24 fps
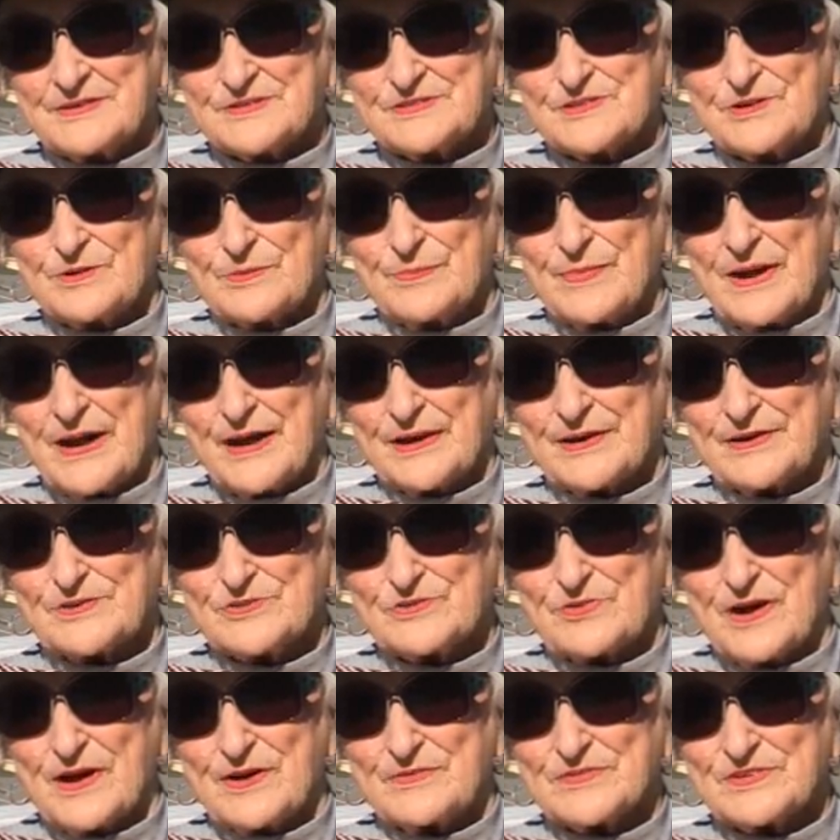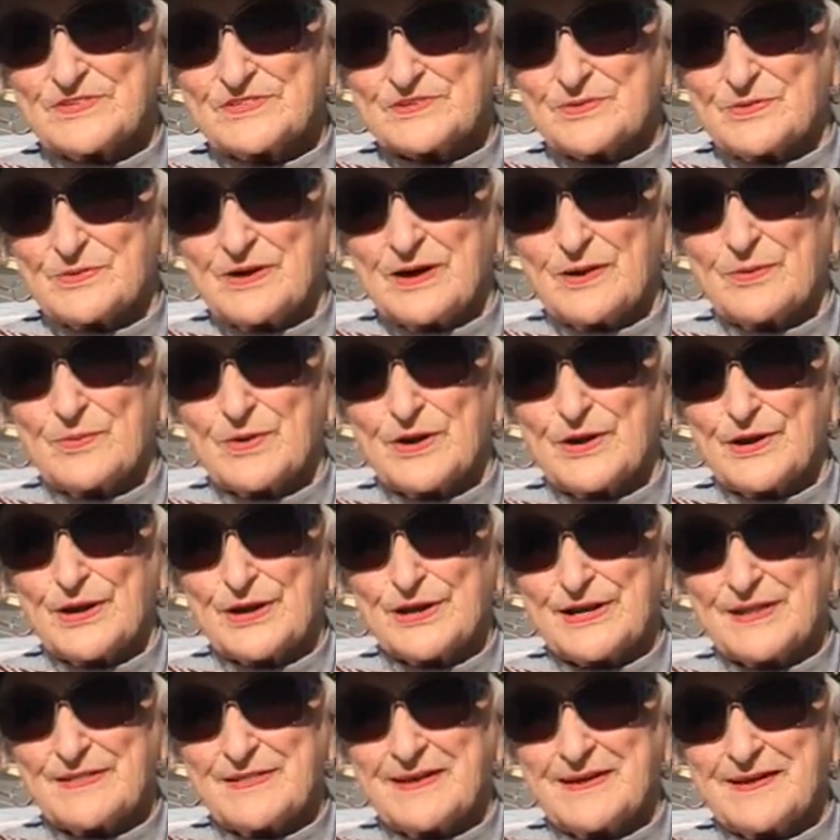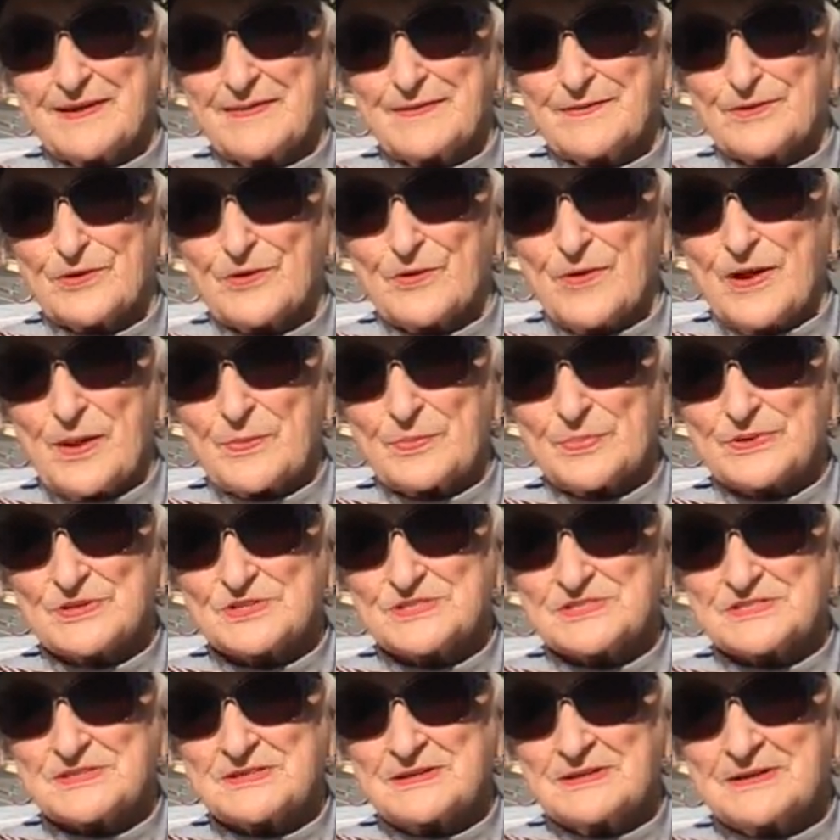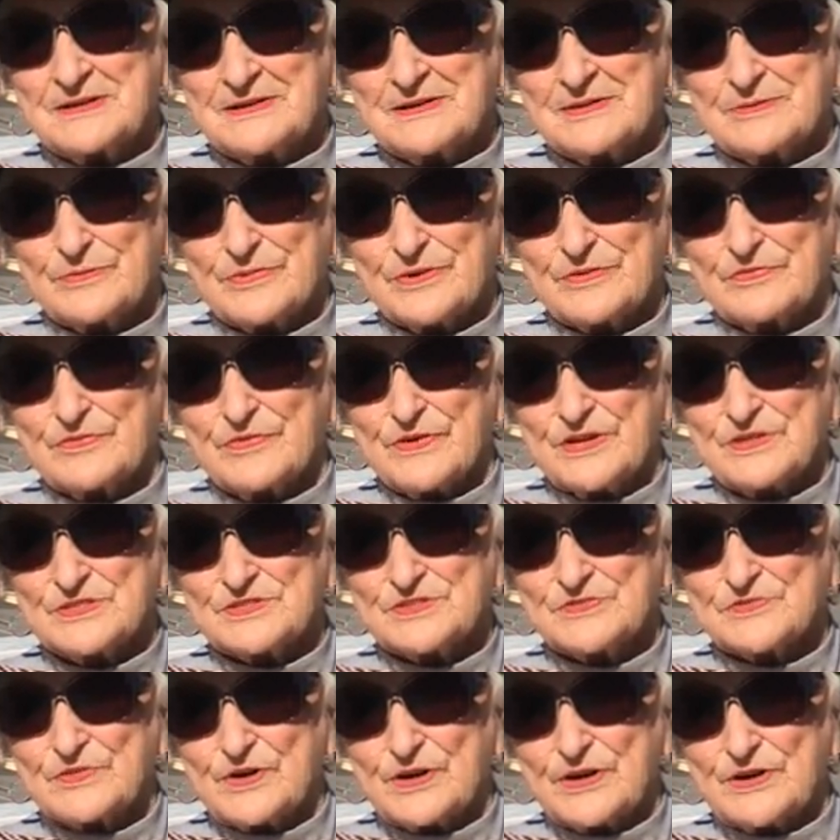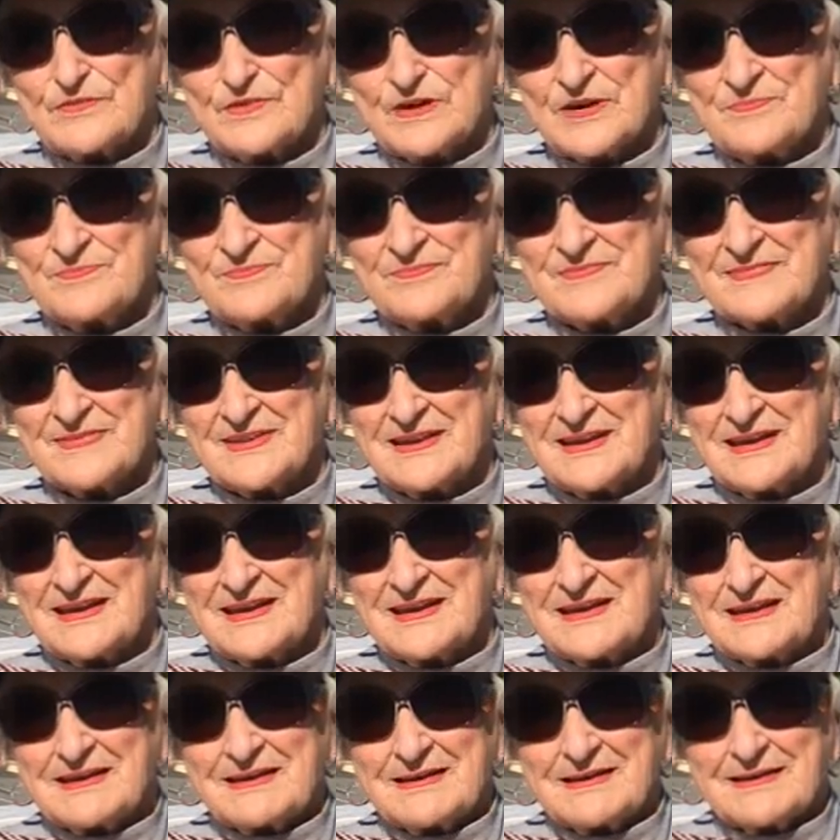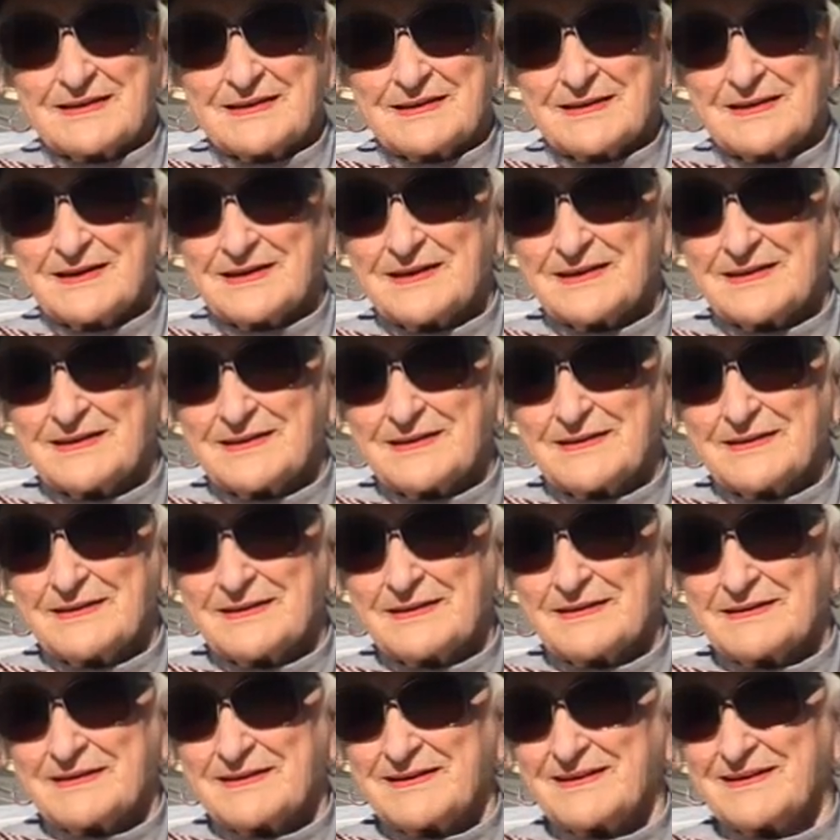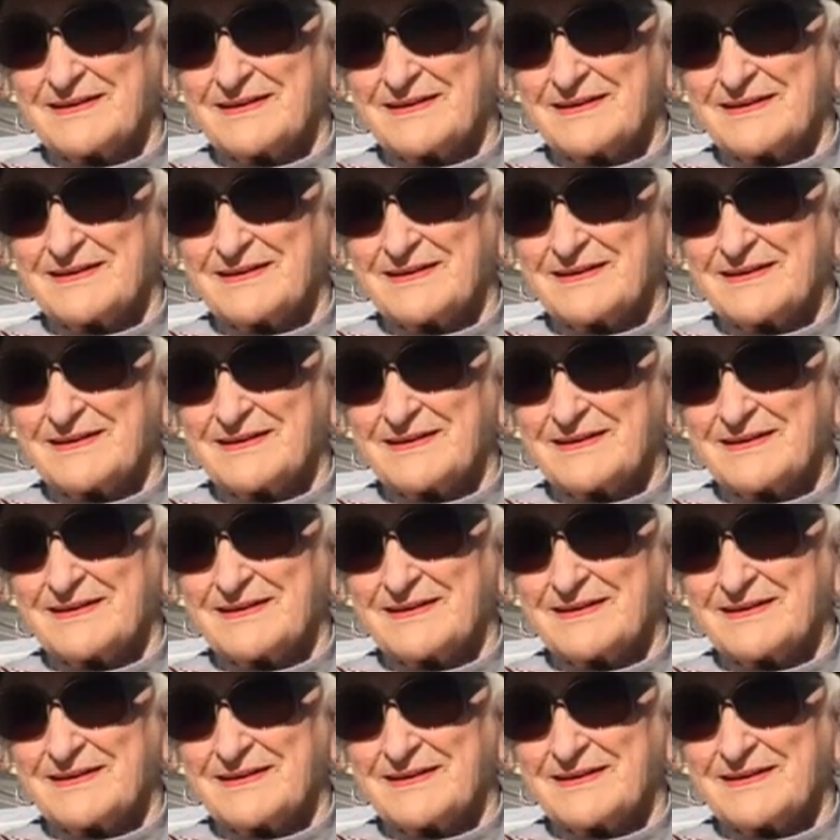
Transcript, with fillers: So Mac and Travis, we're lucky. Their grandpas were friends forever. Yeah, so true. Yeah.